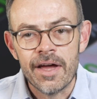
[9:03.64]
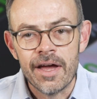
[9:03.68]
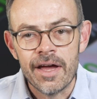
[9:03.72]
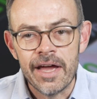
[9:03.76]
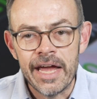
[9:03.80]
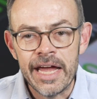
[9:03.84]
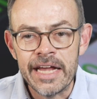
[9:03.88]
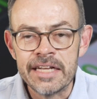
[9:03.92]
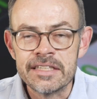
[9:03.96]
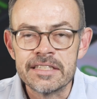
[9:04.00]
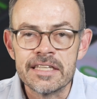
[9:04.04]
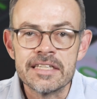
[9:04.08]

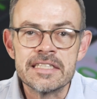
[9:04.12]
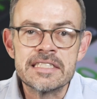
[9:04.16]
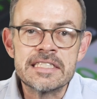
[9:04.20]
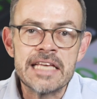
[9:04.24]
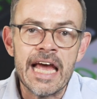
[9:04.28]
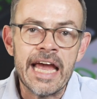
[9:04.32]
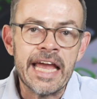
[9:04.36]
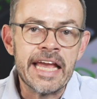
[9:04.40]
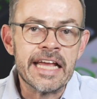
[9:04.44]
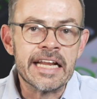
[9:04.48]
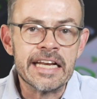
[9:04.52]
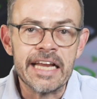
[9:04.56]

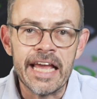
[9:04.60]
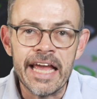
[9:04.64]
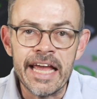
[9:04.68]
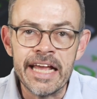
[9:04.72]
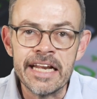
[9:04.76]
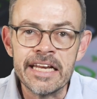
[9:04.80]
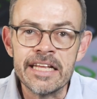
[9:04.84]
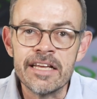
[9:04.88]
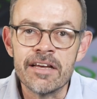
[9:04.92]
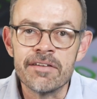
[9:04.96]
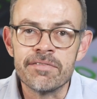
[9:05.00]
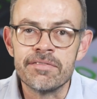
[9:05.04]
entertain
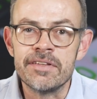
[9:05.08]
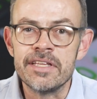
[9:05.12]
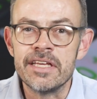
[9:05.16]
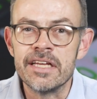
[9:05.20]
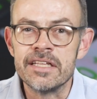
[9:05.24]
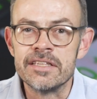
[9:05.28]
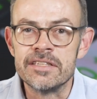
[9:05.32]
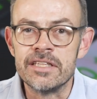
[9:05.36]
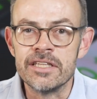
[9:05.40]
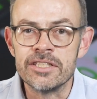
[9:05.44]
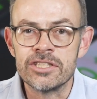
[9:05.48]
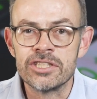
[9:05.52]
any of the
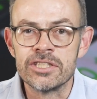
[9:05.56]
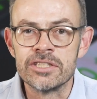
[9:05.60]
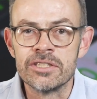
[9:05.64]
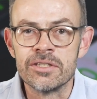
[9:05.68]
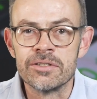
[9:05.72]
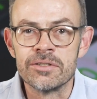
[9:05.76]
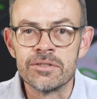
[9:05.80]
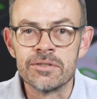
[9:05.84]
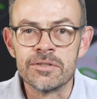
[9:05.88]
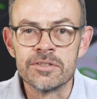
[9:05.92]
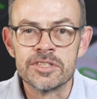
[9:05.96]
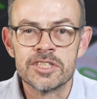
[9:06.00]

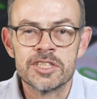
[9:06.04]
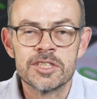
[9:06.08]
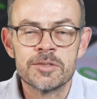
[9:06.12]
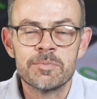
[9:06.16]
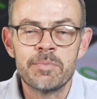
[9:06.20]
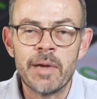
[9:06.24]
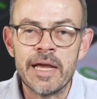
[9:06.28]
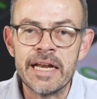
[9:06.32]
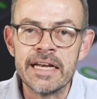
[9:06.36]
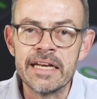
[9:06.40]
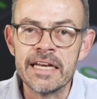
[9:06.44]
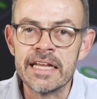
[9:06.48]
additional
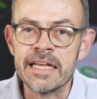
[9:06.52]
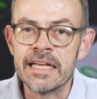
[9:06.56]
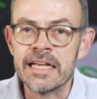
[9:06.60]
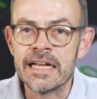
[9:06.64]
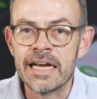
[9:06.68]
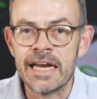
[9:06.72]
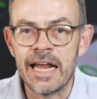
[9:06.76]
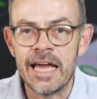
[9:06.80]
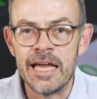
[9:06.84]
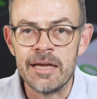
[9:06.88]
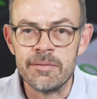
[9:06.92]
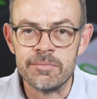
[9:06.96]
spending
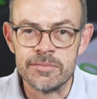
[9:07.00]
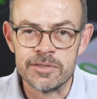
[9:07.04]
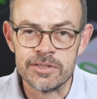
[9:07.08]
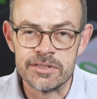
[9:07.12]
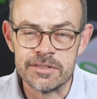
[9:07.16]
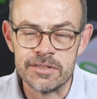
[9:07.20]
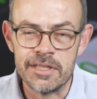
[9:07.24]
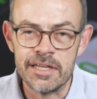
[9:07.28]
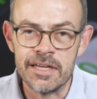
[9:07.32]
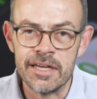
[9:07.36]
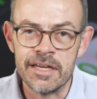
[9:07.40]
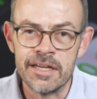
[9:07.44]
claims.
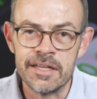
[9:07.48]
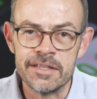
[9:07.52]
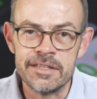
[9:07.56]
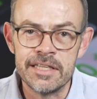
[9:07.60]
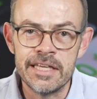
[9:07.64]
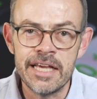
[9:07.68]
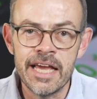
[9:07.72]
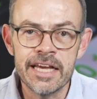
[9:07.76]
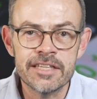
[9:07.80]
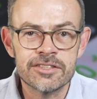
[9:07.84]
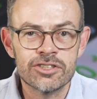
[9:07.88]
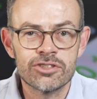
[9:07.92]

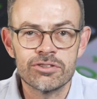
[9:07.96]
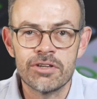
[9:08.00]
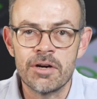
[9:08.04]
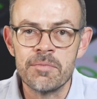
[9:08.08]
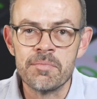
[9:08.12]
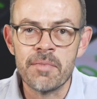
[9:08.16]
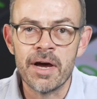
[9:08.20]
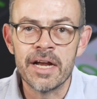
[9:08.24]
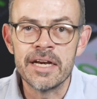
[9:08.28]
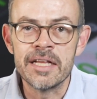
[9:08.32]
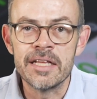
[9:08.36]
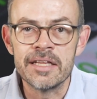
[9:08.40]
The extra
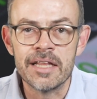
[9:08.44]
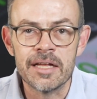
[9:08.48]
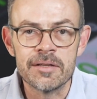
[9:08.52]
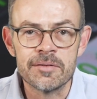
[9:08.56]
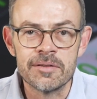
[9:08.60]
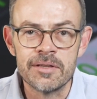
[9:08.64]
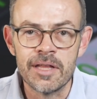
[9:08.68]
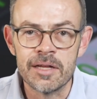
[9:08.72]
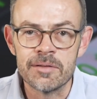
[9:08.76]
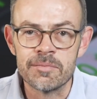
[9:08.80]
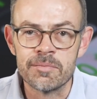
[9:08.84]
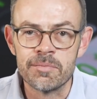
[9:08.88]
money
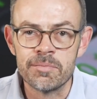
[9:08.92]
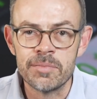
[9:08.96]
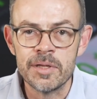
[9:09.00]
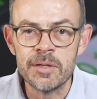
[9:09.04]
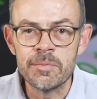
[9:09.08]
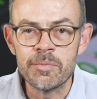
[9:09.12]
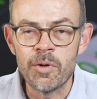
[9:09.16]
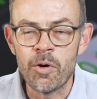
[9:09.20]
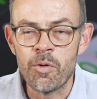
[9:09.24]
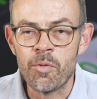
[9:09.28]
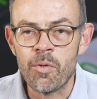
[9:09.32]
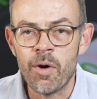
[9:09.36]
that
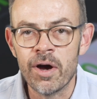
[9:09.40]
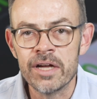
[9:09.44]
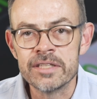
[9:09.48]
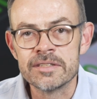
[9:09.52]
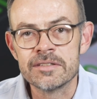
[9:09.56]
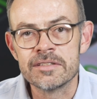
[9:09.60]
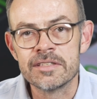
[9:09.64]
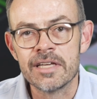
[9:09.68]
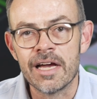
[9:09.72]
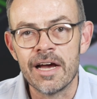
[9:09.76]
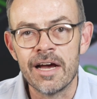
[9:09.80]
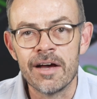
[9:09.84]
people
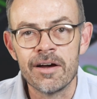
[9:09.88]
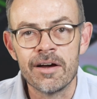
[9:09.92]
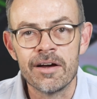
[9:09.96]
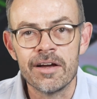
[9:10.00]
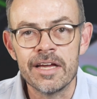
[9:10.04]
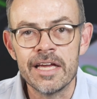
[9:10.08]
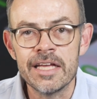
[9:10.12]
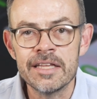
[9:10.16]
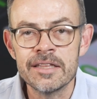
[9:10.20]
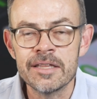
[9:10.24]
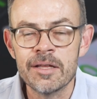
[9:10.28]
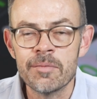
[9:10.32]
want
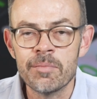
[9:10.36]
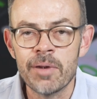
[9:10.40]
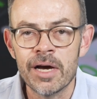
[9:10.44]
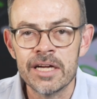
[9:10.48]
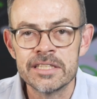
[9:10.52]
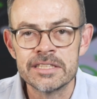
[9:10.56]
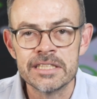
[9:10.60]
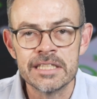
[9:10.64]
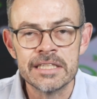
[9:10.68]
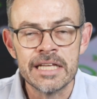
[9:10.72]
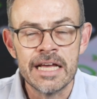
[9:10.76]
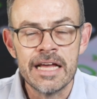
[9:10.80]
in the
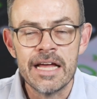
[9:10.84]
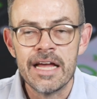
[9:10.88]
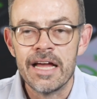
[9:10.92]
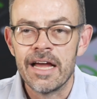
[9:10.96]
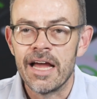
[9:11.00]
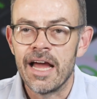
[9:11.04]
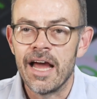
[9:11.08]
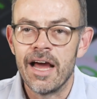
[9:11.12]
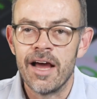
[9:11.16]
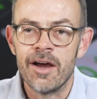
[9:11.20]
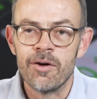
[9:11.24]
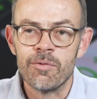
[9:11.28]
budget
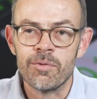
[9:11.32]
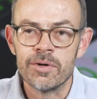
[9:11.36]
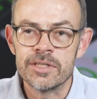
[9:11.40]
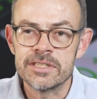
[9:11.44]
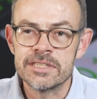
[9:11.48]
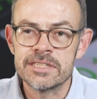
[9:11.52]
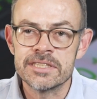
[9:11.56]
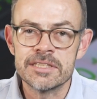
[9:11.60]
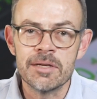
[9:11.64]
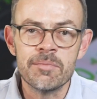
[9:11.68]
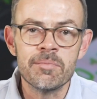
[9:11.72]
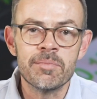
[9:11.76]
was
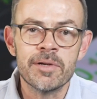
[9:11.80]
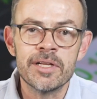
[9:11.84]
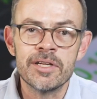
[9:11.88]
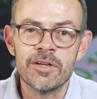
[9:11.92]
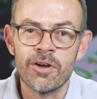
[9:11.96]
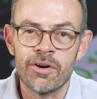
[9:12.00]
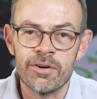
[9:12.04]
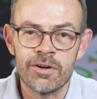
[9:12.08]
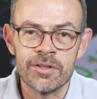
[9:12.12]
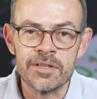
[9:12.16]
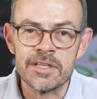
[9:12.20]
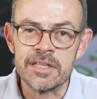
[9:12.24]
simply
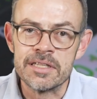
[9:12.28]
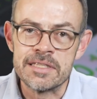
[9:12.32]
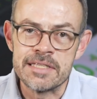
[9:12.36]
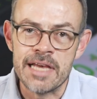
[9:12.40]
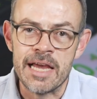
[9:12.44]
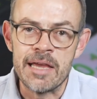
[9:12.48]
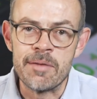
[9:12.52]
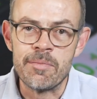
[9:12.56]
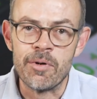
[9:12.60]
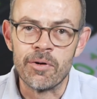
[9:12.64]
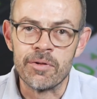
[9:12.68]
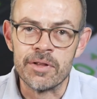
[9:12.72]
not on the
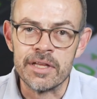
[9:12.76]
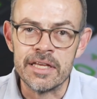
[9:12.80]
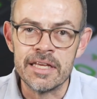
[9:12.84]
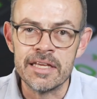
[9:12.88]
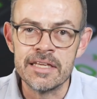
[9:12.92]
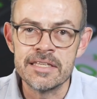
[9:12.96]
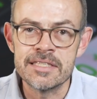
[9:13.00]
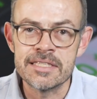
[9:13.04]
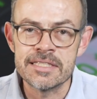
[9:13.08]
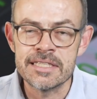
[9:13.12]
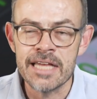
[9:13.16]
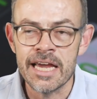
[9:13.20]
table.
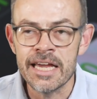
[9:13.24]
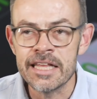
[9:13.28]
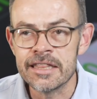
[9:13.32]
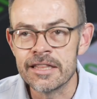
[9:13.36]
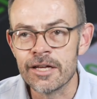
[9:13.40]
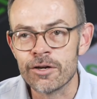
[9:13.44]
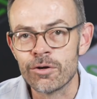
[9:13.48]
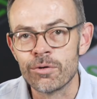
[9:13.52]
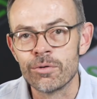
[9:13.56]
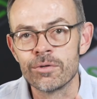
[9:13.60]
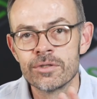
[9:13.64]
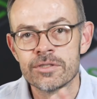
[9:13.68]
He stayed
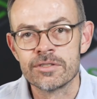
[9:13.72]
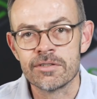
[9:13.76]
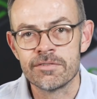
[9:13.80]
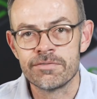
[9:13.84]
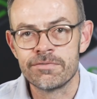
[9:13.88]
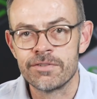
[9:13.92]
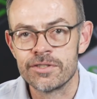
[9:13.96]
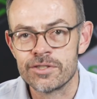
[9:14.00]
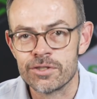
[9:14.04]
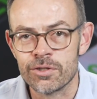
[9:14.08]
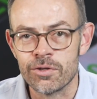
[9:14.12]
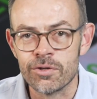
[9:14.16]
the course of
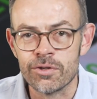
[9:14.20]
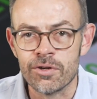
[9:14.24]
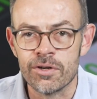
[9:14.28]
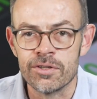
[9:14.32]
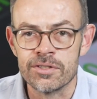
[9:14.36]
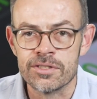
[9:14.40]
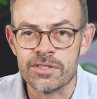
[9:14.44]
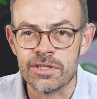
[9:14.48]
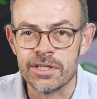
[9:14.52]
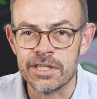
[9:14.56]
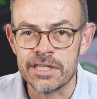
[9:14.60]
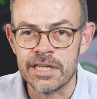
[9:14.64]
fiscal
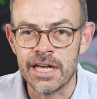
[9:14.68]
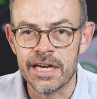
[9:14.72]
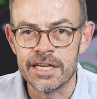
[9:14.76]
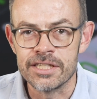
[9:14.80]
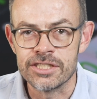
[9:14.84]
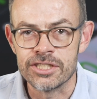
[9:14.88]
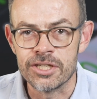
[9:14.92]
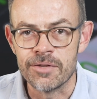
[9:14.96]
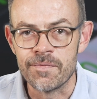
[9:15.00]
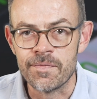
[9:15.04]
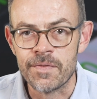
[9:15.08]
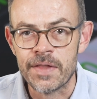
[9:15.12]

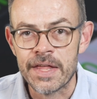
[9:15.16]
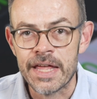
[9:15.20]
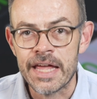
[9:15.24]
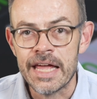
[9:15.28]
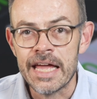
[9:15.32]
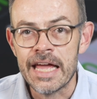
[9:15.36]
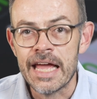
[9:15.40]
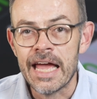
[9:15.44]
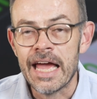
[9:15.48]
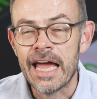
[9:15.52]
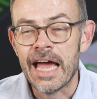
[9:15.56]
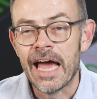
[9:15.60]
consolidation.
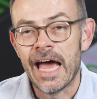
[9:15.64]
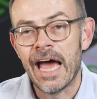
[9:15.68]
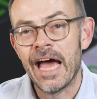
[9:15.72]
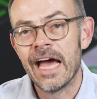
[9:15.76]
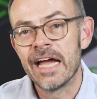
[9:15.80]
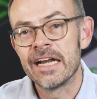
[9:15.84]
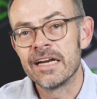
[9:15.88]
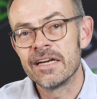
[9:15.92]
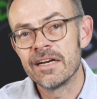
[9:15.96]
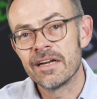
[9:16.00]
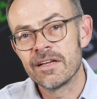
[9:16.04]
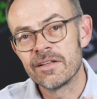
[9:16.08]

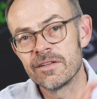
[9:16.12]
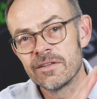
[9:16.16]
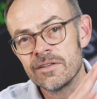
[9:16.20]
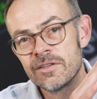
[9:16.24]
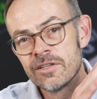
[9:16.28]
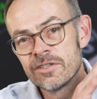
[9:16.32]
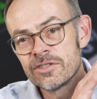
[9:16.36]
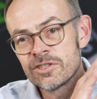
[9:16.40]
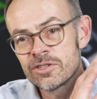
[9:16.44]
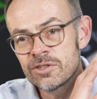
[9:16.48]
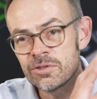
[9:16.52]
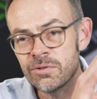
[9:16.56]
And
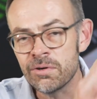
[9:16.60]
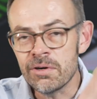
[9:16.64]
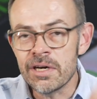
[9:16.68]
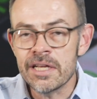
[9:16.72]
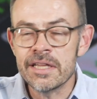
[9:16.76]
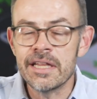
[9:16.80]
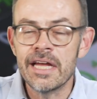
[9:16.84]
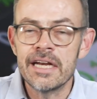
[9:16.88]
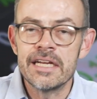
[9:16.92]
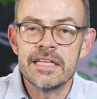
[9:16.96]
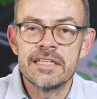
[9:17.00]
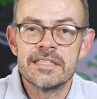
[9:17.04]
the story
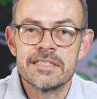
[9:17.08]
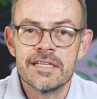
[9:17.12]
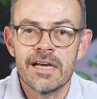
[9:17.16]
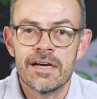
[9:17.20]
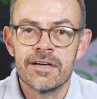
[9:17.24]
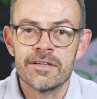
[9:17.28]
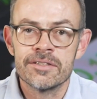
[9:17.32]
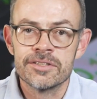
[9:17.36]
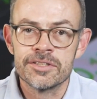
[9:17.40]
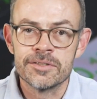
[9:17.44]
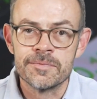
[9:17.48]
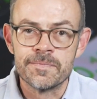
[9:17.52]
that he
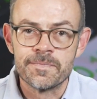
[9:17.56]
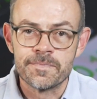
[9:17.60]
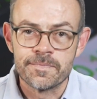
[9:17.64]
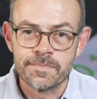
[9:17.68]
tells